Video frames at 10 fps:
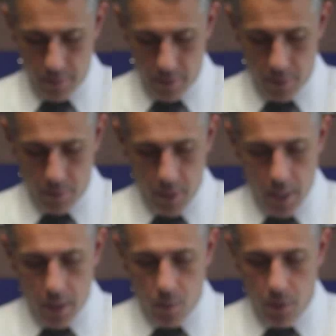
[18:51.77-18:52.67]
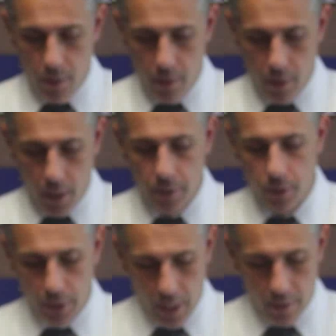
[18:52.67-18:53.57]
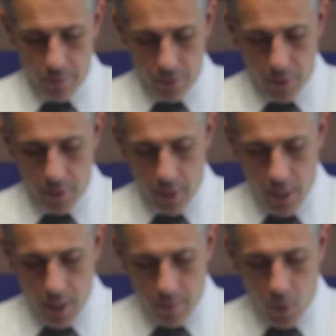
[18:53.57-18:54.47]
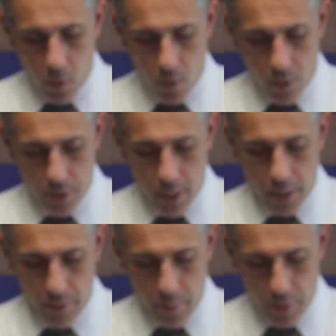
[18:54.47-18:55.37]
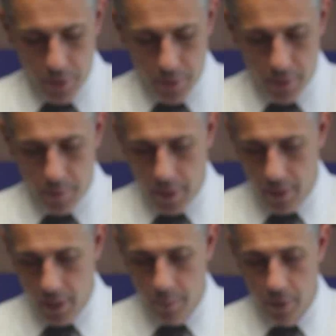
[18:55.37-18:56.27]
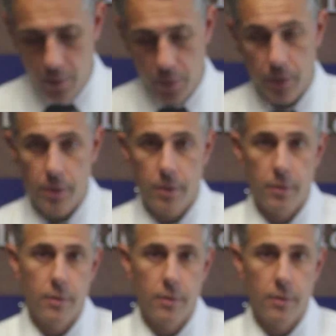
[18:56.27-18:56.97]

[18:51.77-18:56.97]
So we're on the lookout for more stock repurchases by the company, which